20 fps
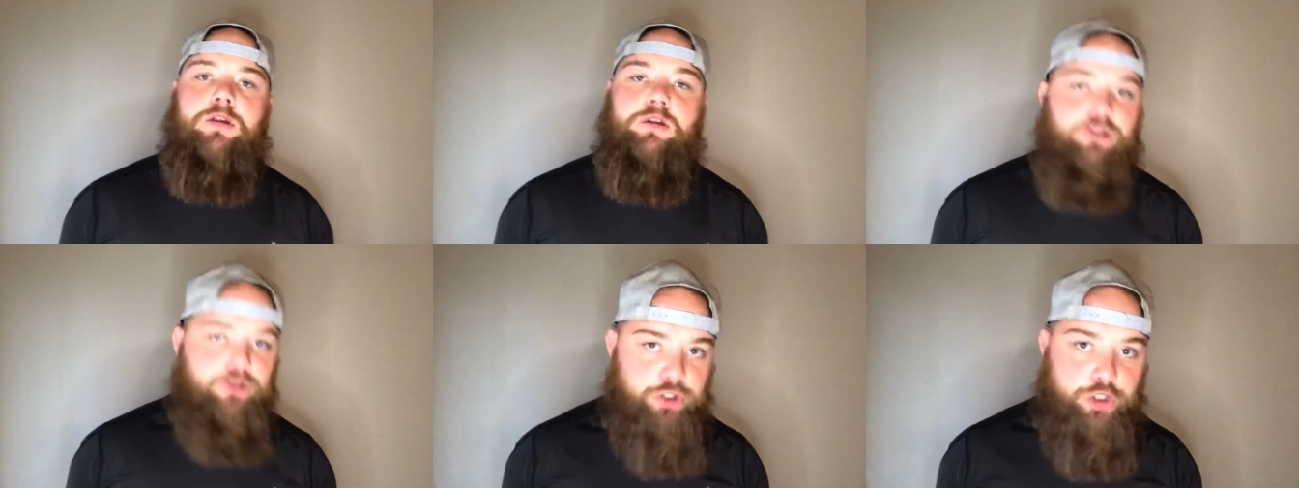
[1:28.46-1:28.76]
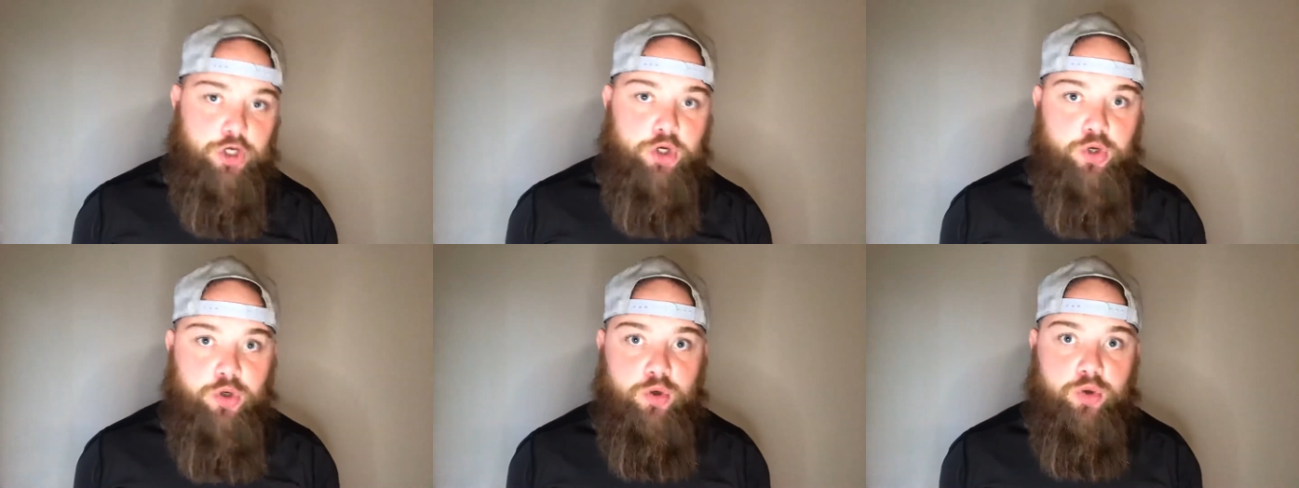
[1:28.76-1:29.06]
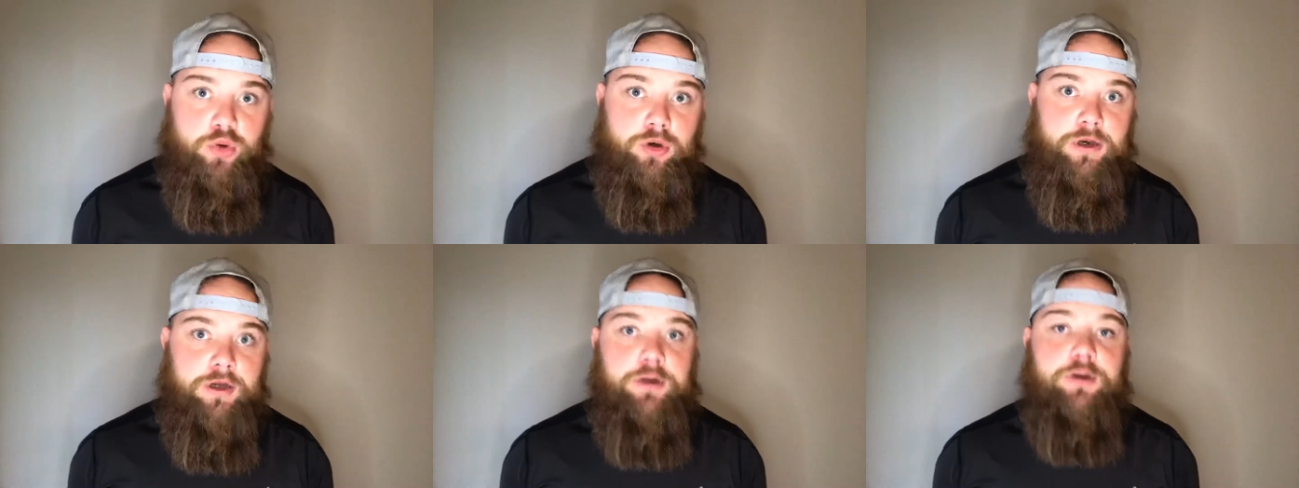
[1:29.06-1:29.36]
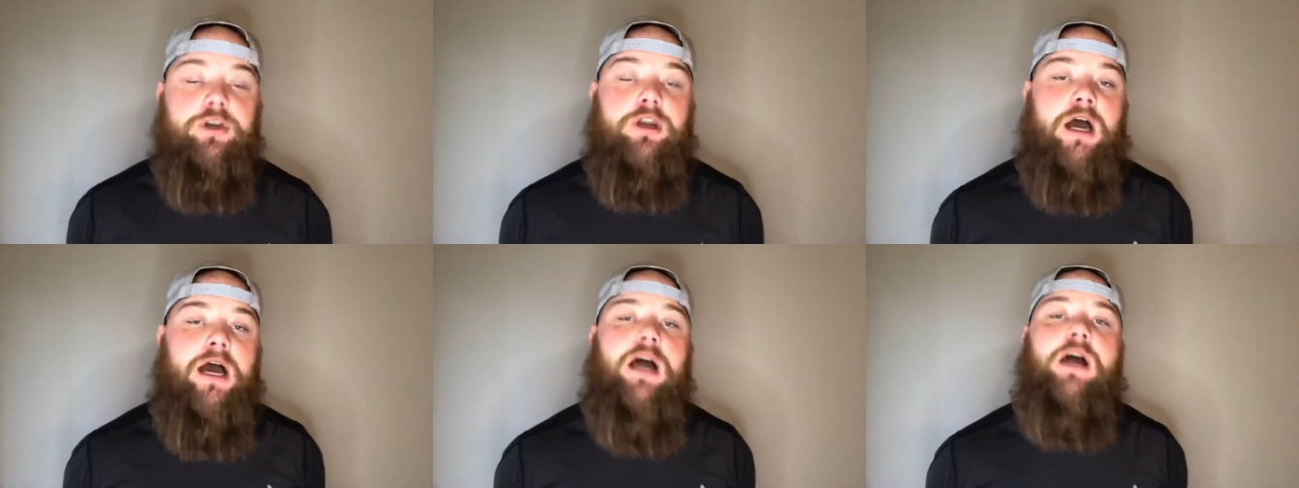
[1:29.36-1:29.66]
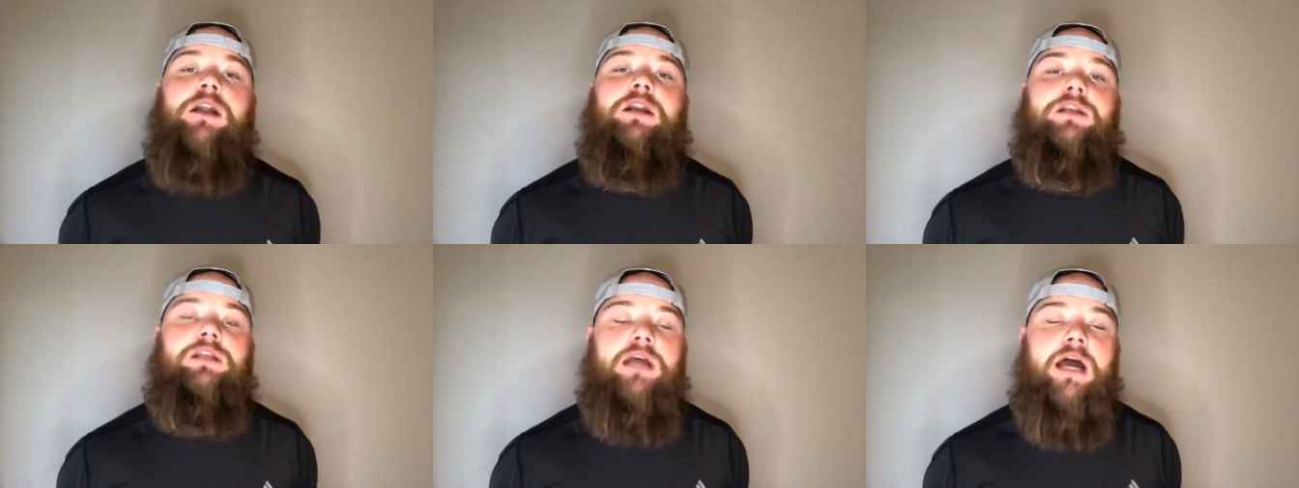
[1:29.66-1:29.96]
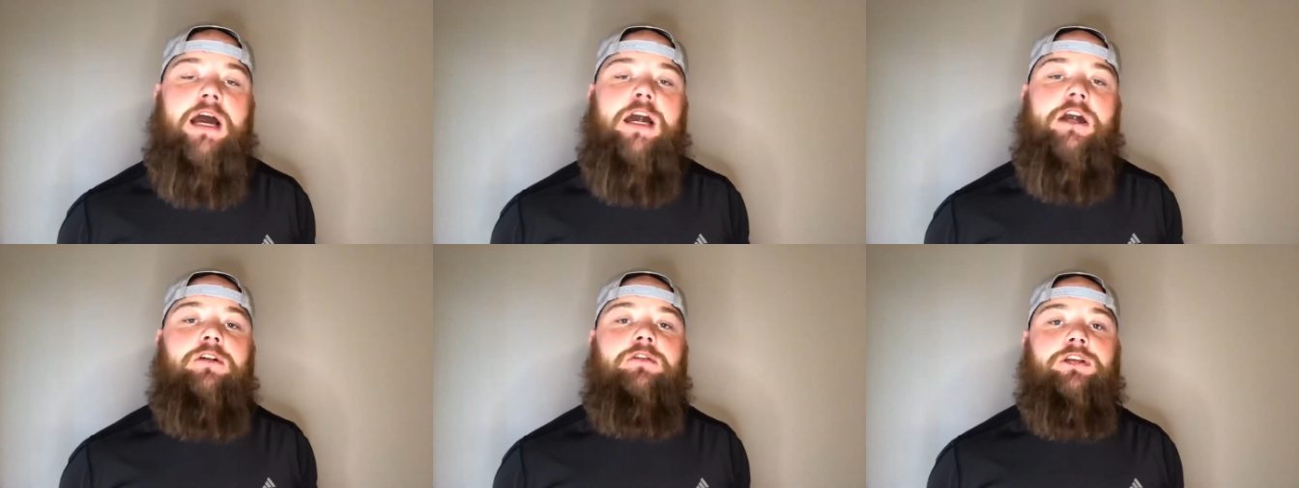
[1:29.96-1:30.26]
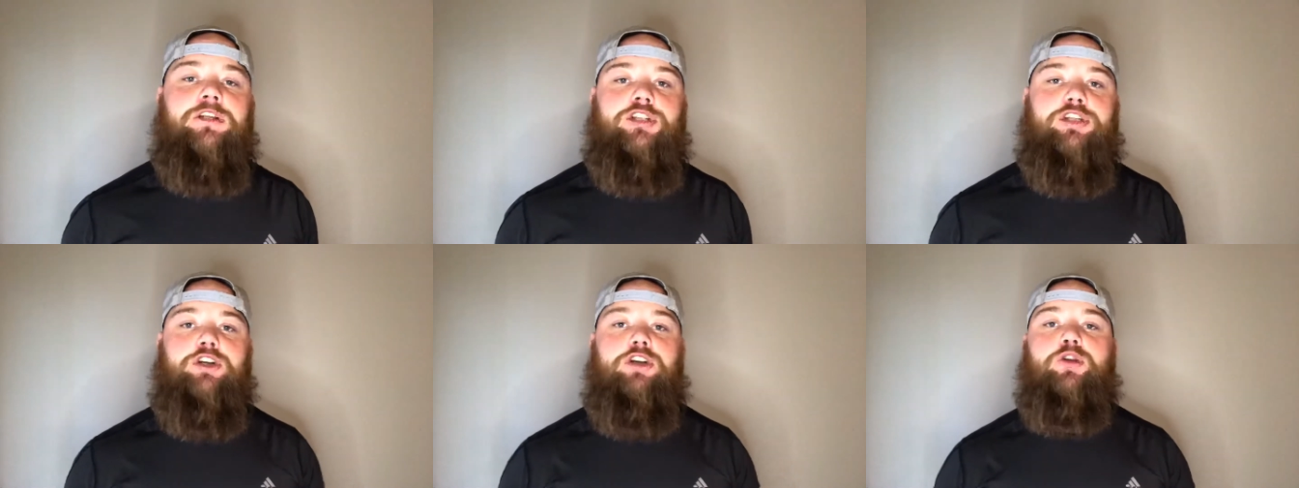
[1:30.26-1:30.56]
you not entirely
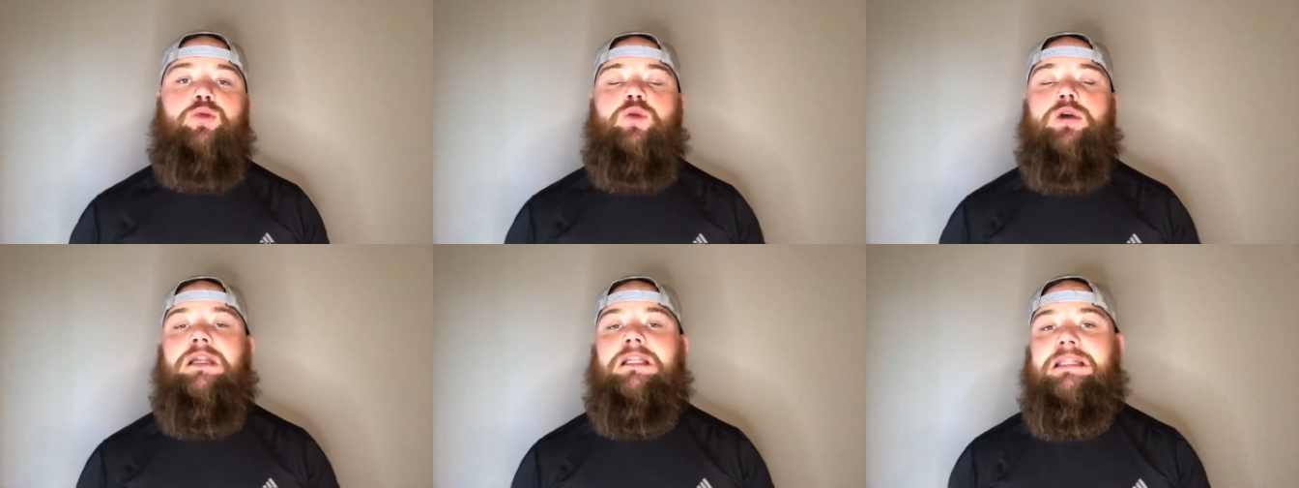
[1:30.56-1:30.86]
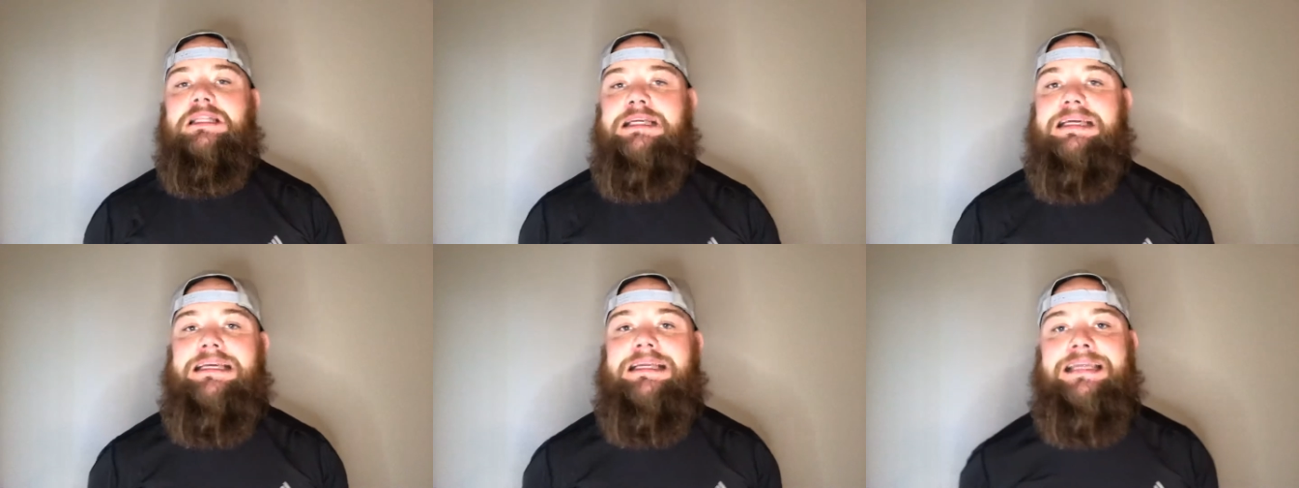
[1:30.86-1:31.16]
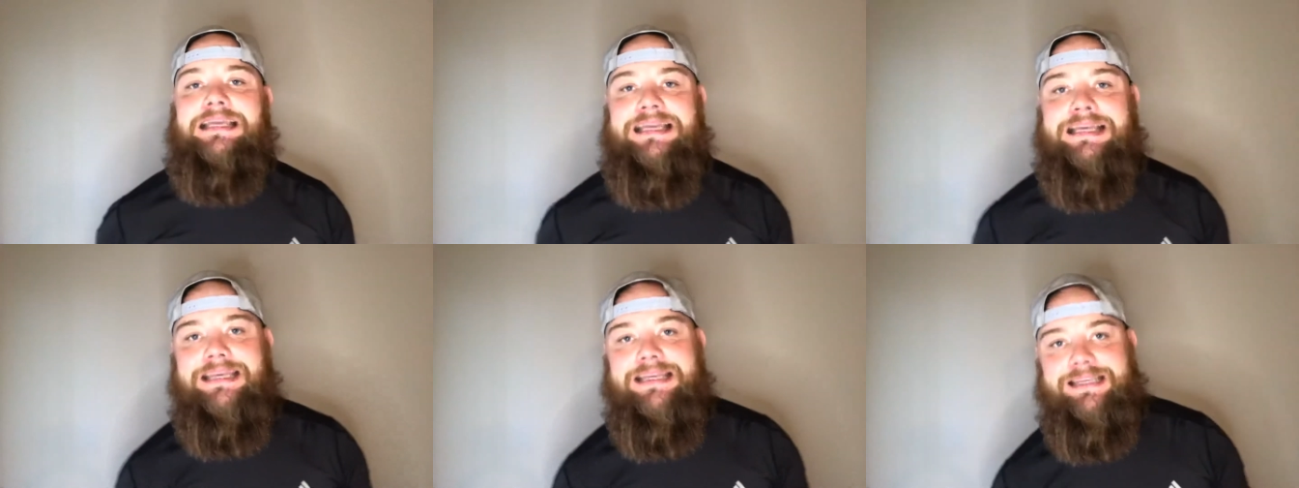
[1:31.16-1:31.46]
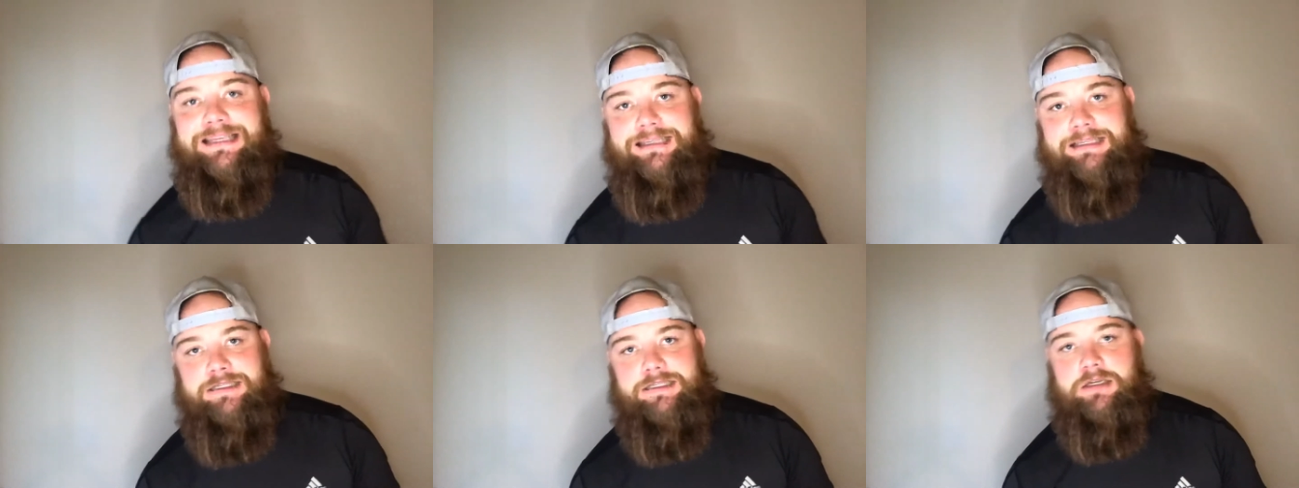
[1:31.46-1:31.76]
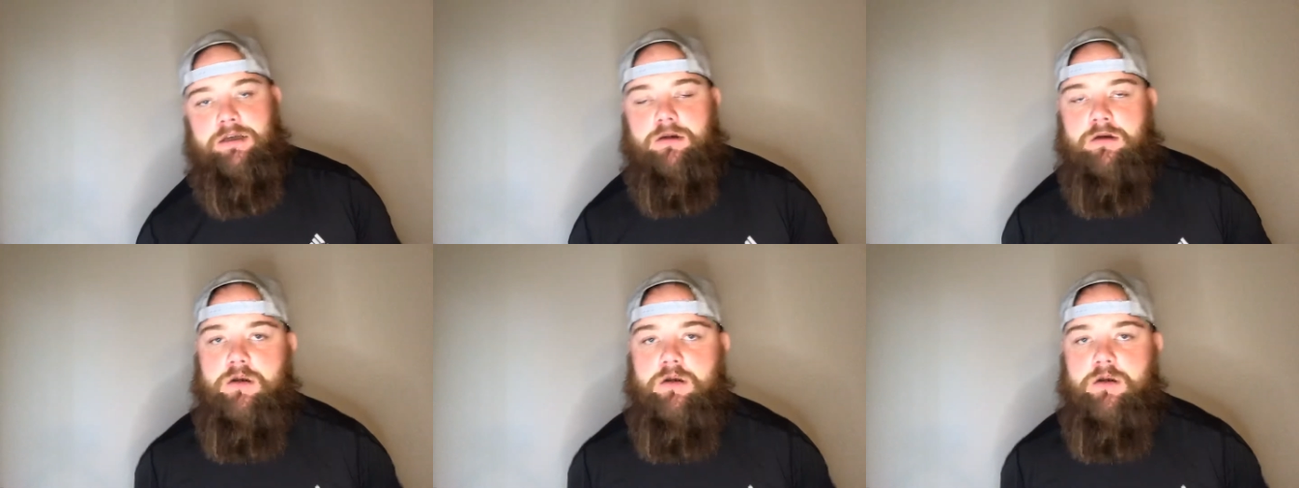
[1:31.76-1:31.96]
sure what a lead is.